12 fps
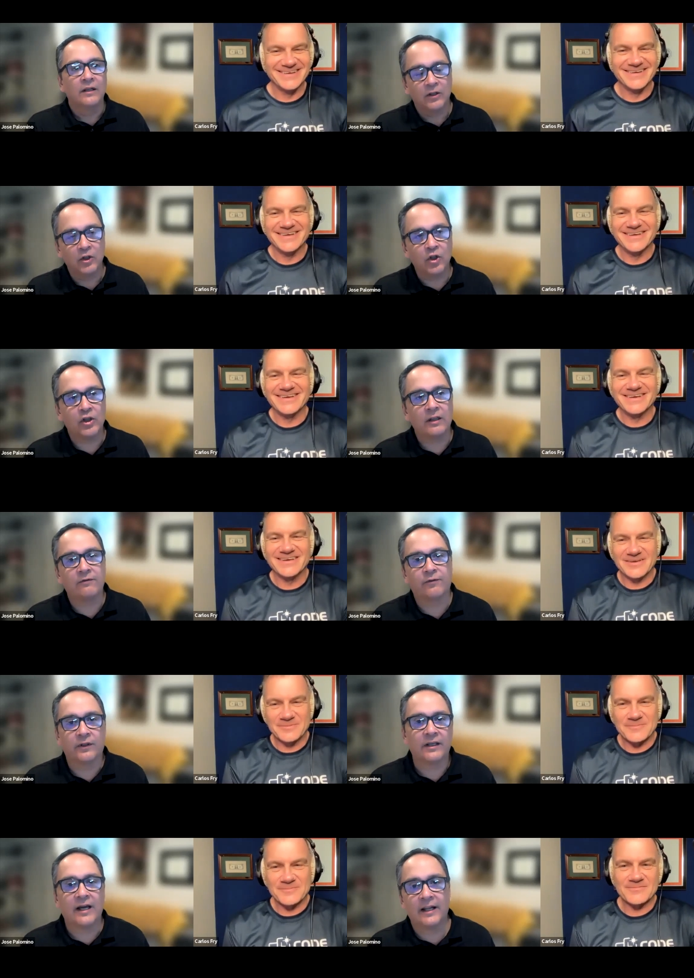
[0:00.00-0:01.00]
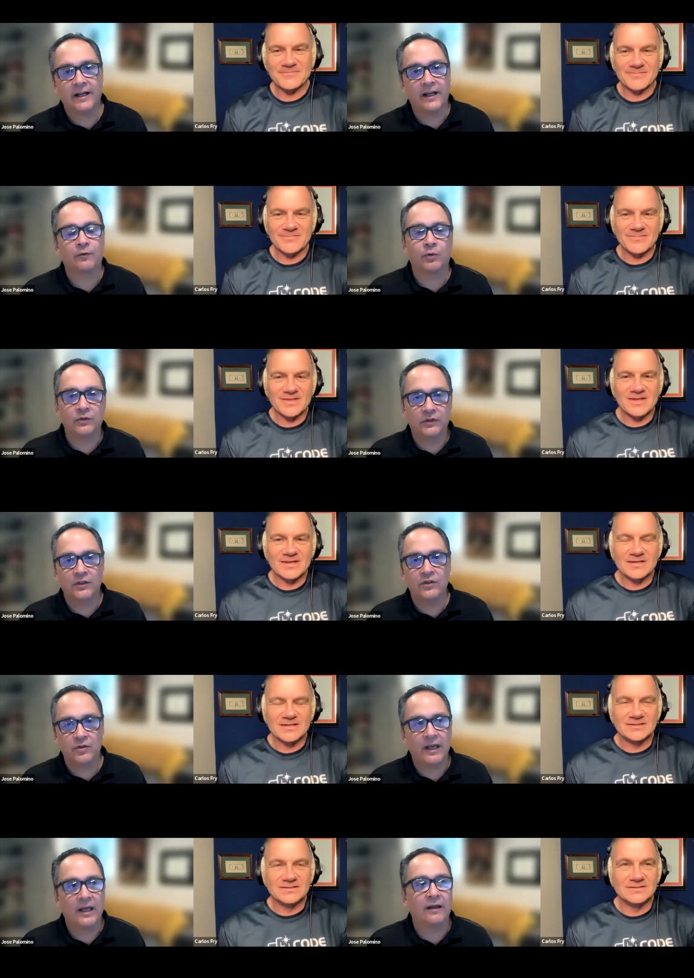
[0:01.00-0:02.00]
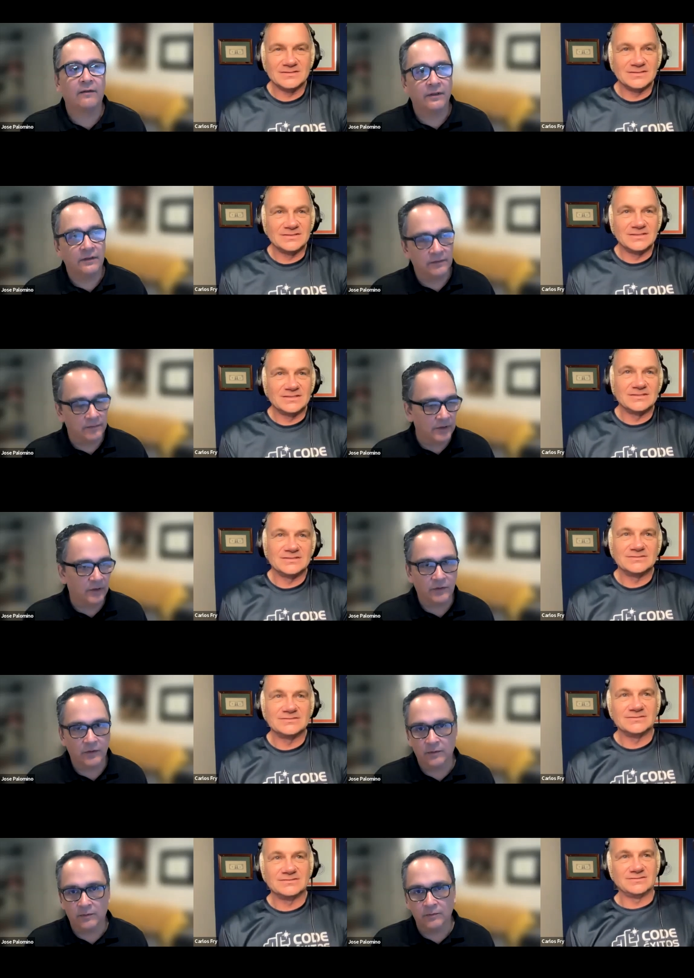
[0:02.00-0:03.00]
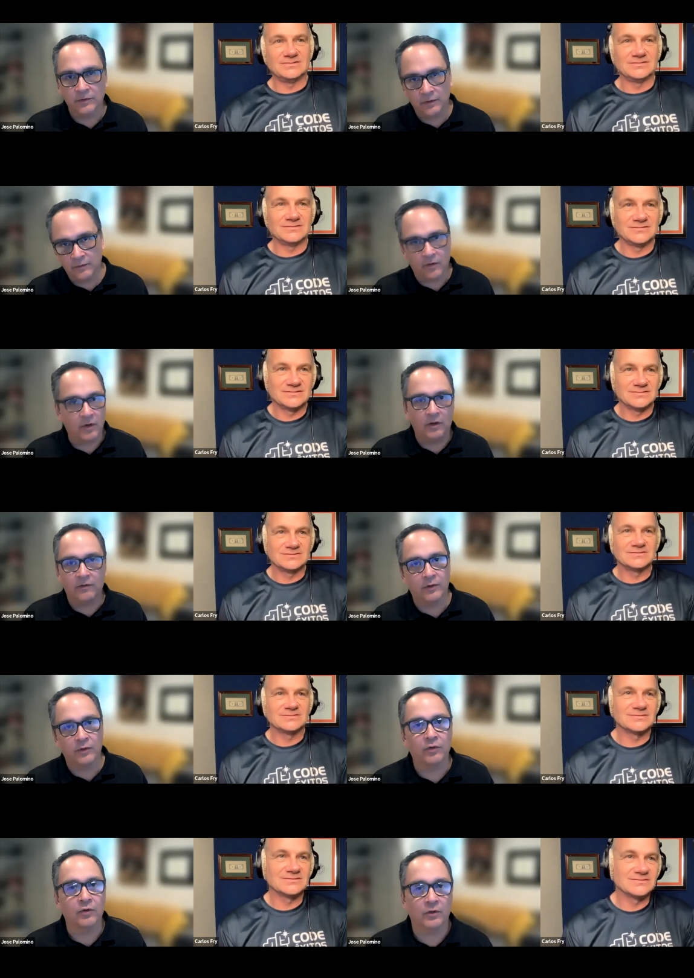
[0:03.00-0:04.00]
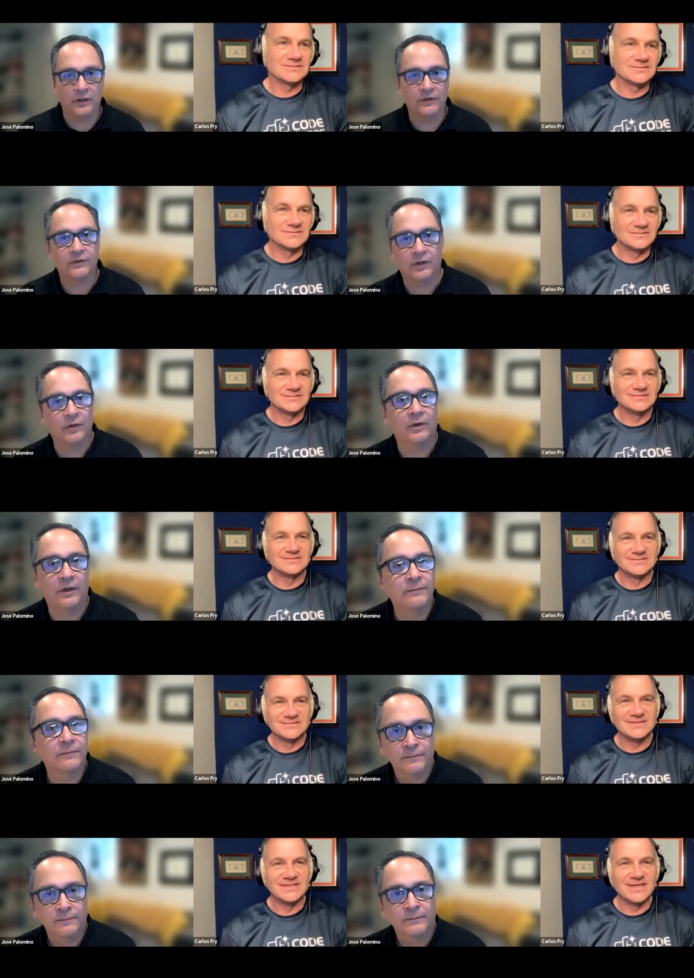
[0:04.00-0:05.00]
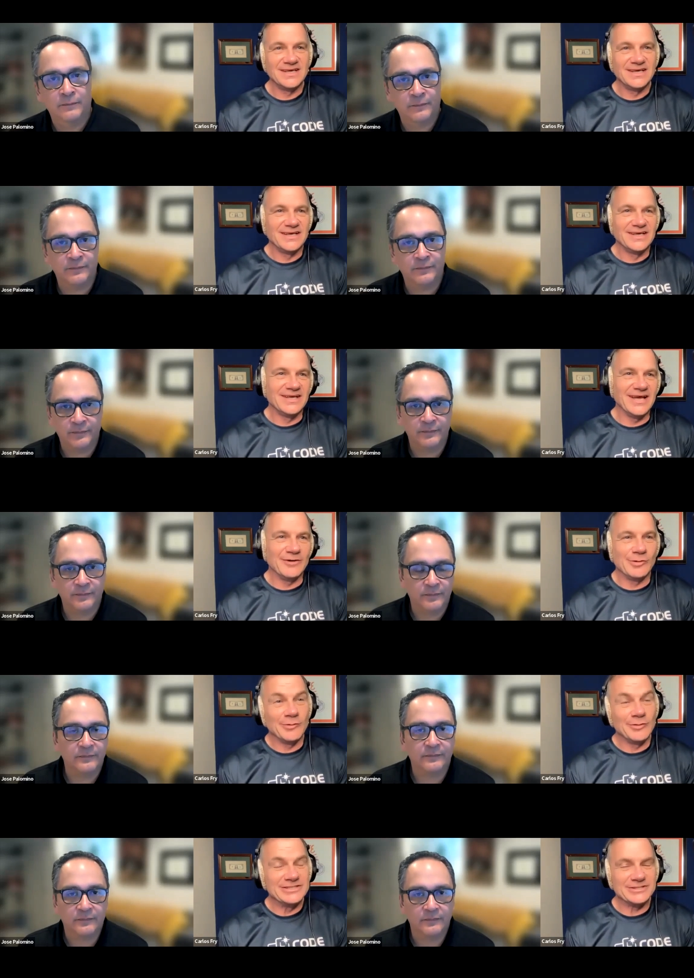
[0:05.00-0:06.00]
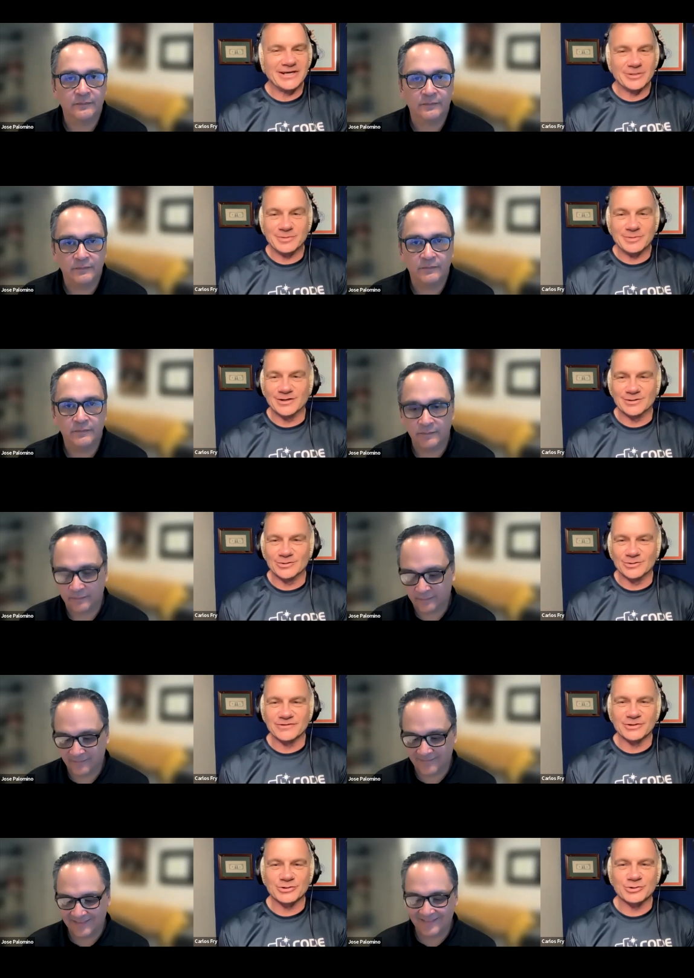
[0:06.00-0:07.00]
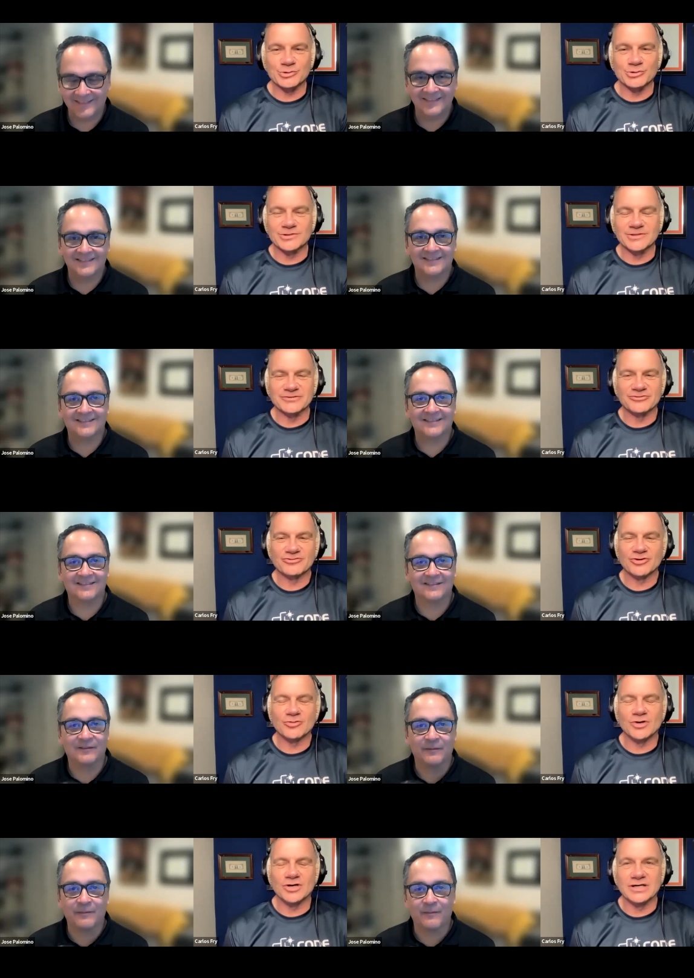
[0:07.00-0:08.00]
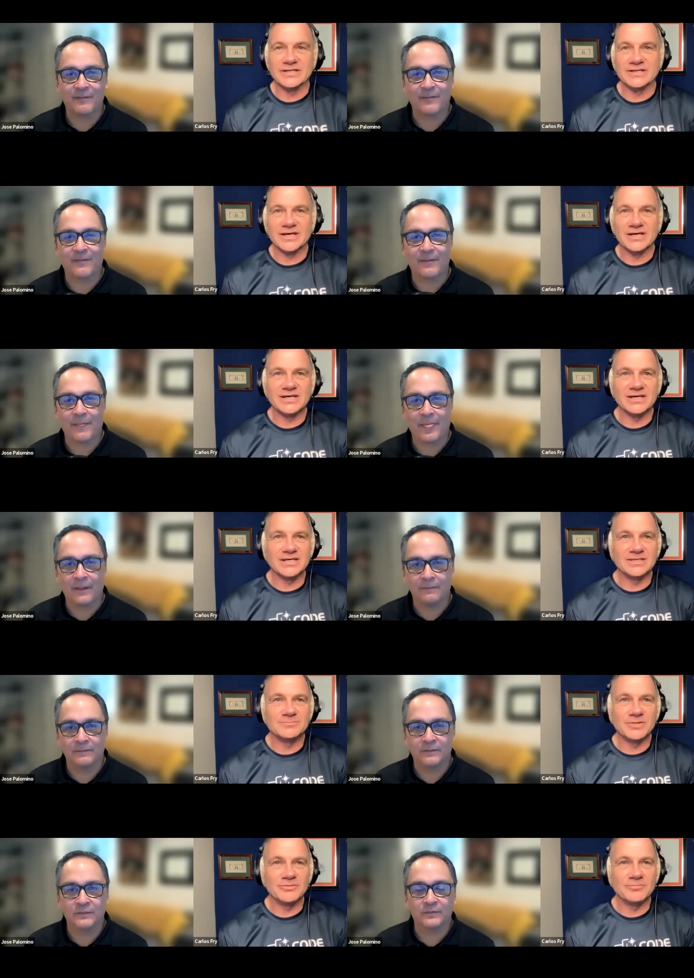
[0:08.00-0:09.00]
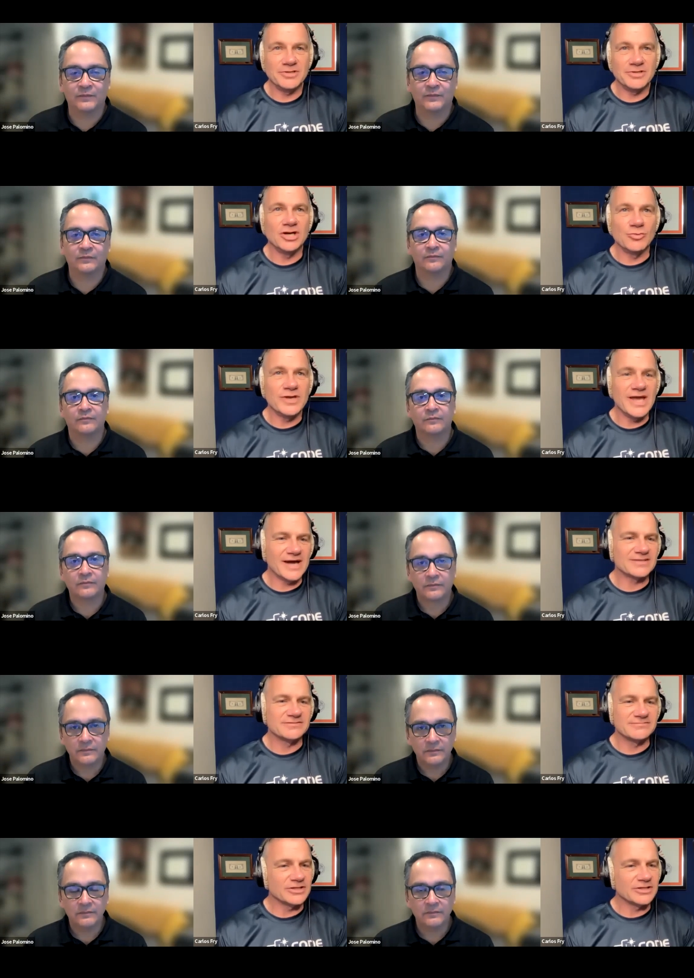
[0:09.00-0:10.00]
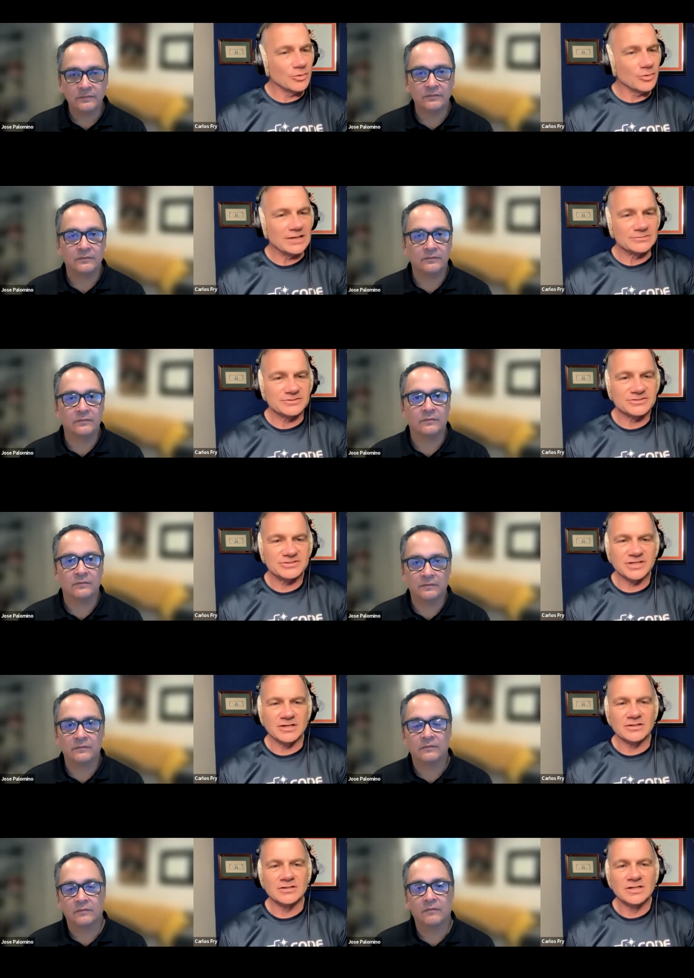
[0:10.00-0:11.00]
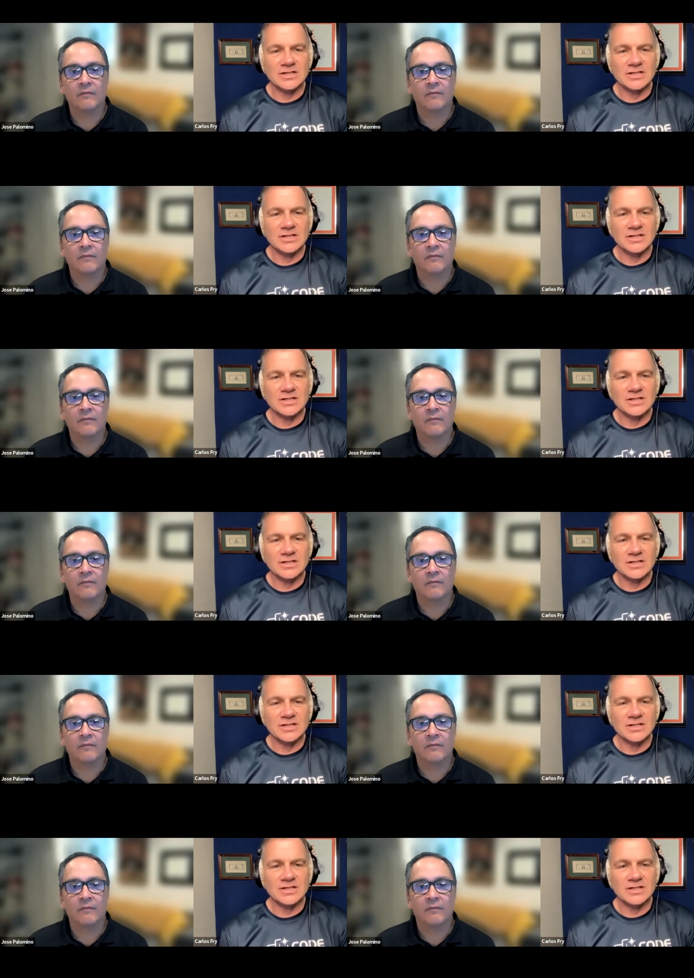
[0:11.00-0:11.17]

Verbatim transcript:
Speaker 1: looking for the kind of expertise you have and, you know, you're all over Google and so on?
Speaker 2: Yeah, well, we try to be all over Google and so on. But, you know, we actively go out and sell.